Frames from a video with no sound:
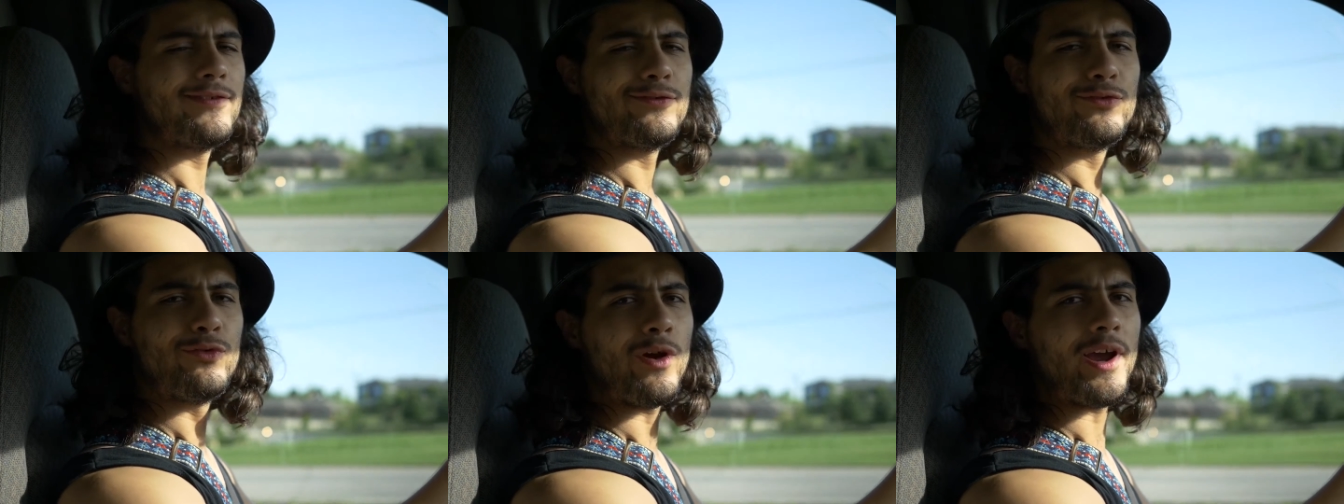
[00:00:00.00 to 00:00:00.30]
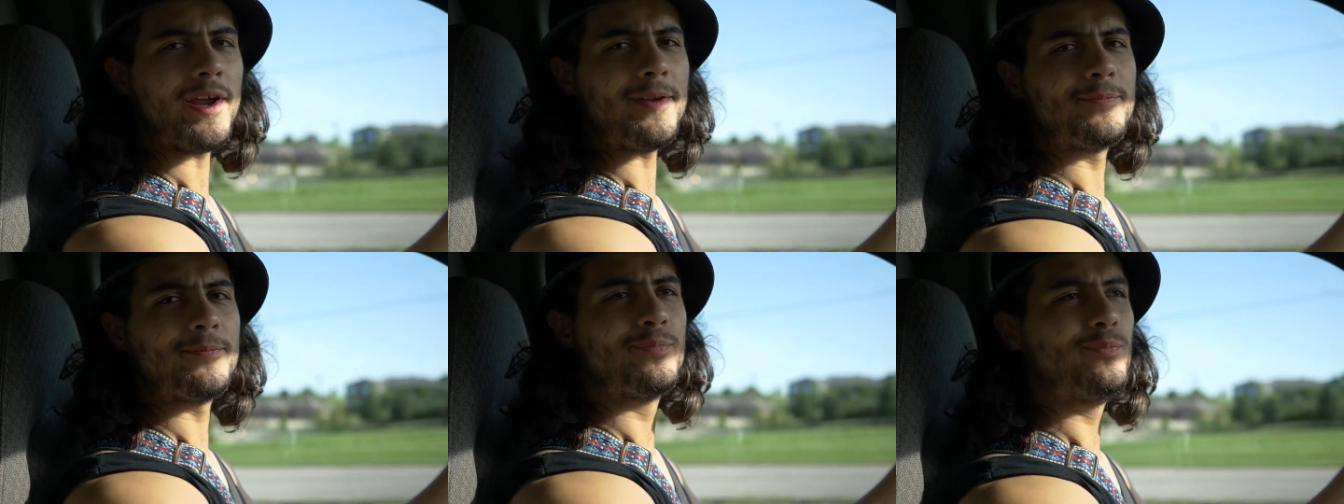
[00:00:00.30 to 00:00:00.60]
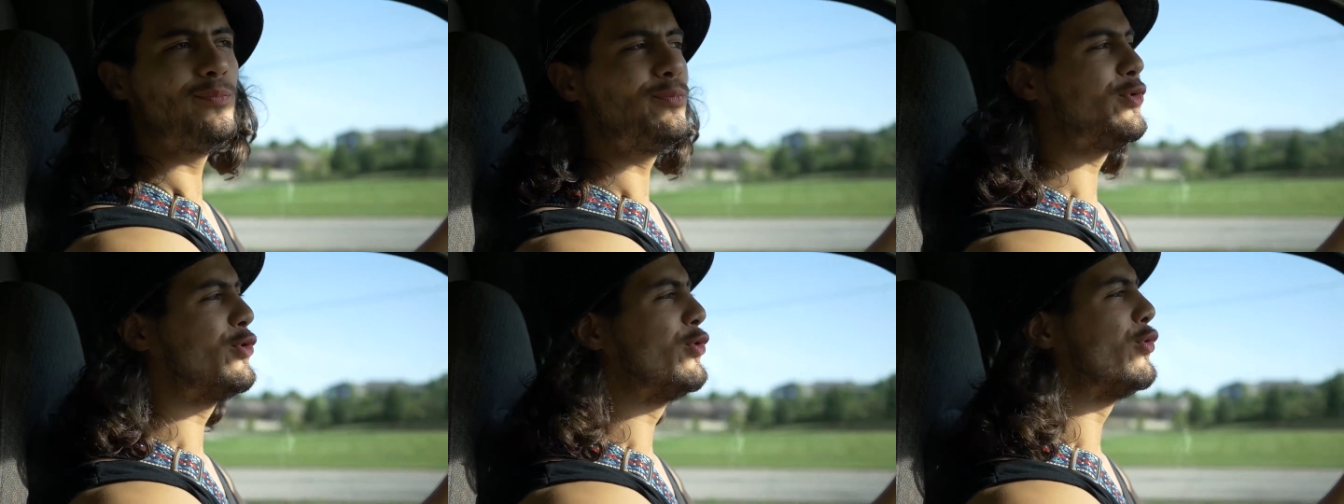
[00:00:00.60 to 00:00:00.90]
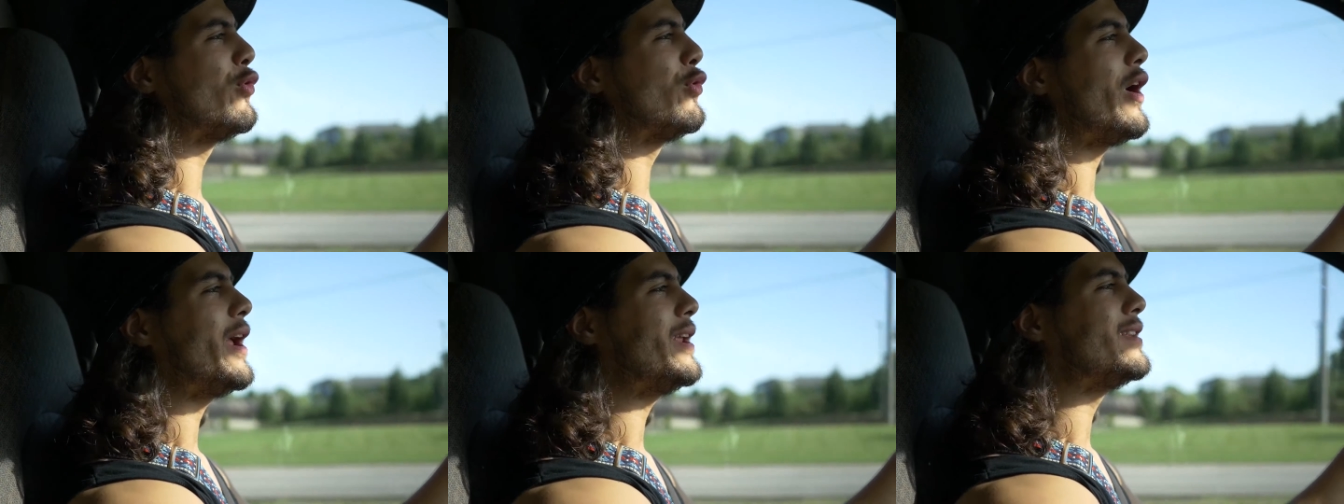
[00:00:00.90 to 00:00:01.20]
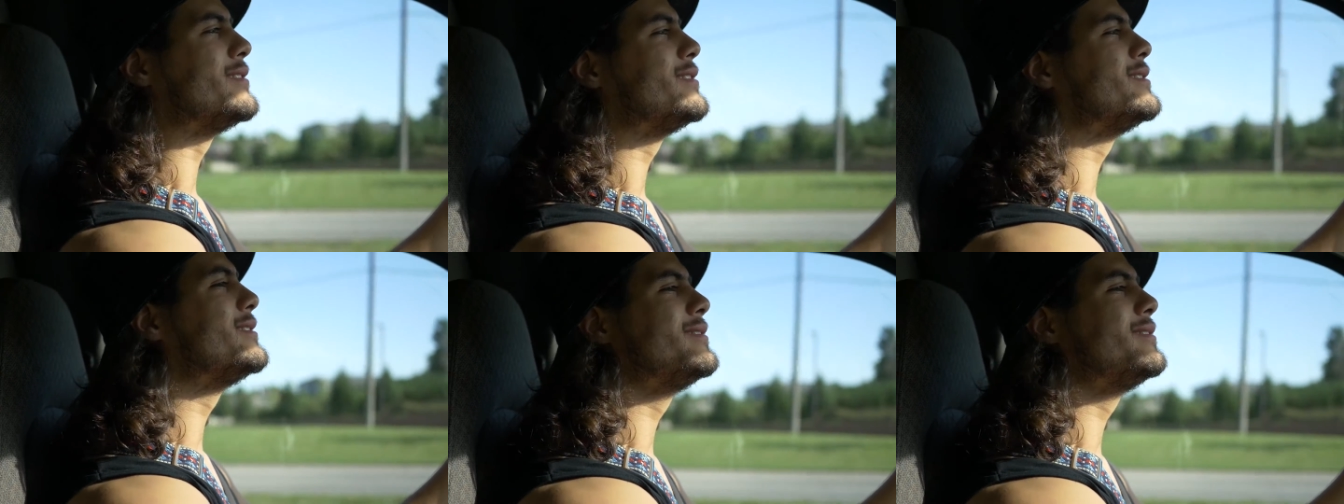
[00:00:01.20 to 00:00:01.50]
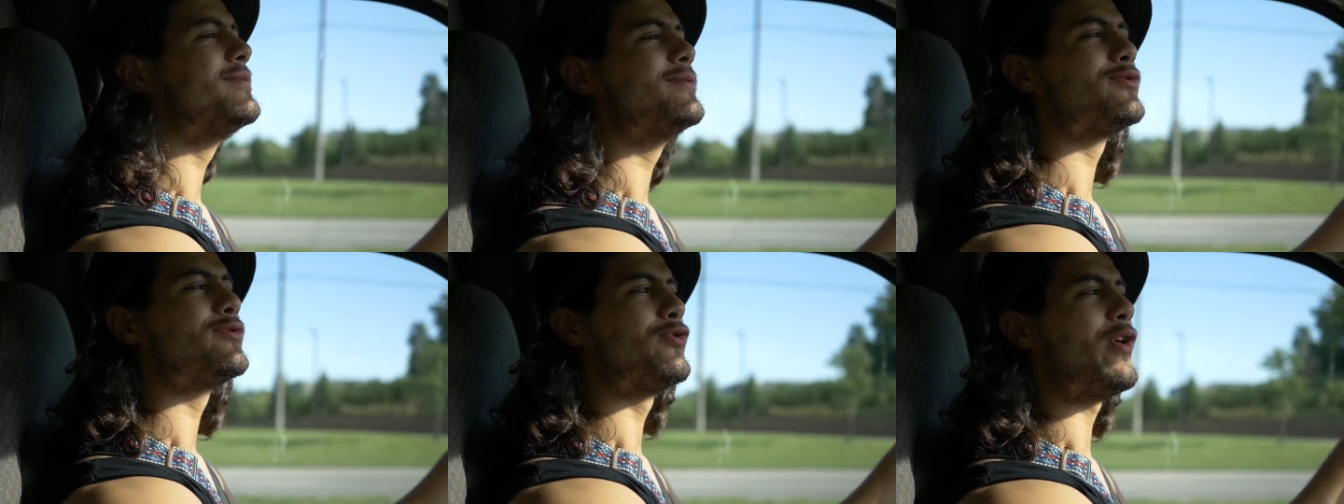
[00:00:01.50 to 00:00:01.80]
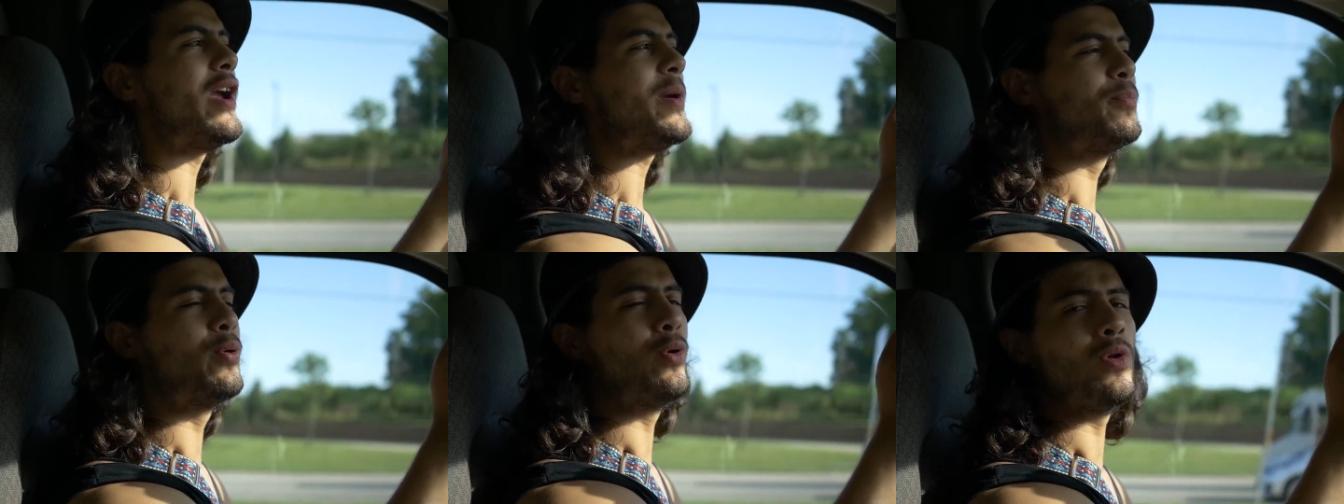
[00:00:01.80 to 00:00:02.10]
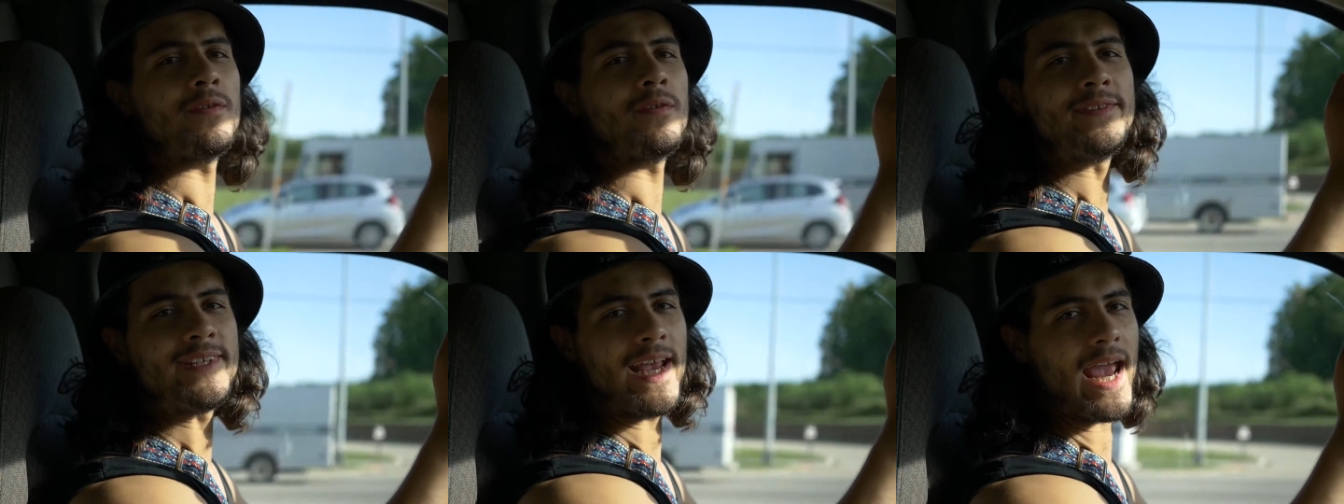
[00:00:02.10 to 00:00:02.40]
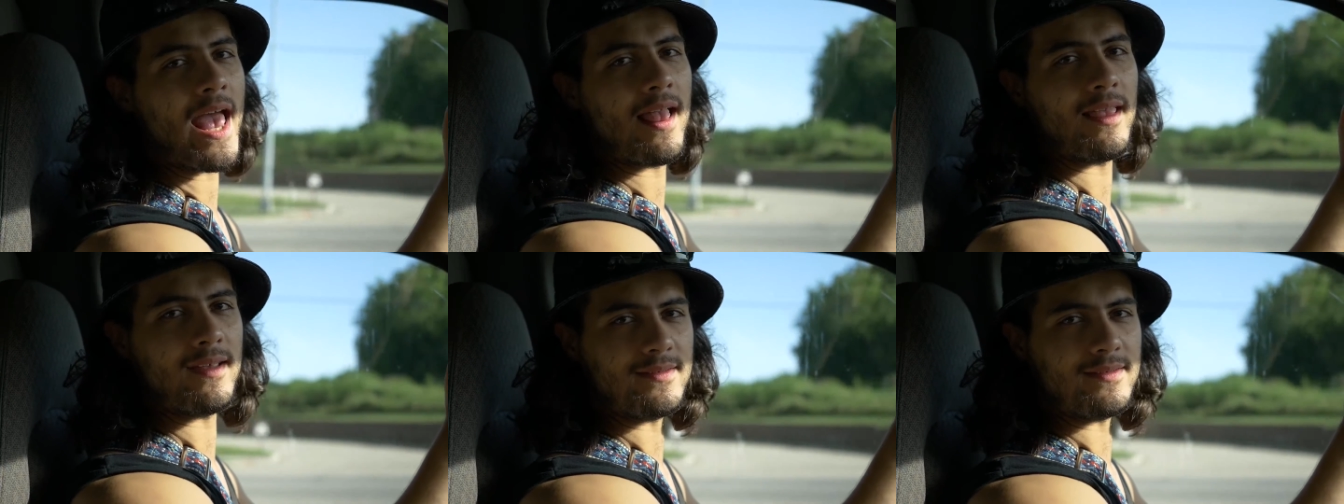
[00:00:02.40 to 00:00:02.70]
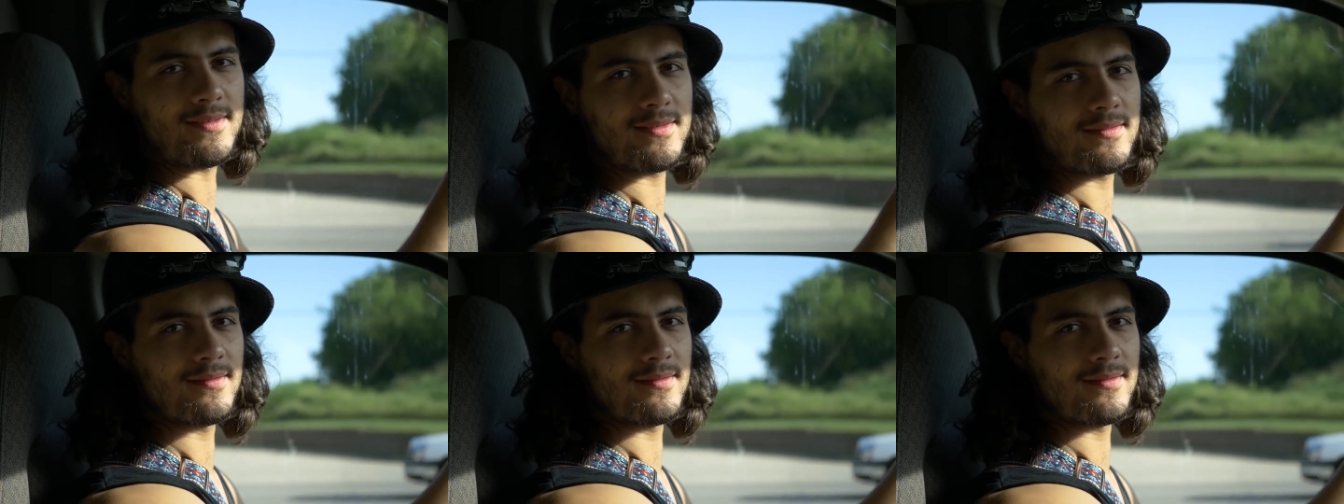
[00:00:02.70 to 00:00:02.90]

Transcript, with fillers: great, great, great pool of talent.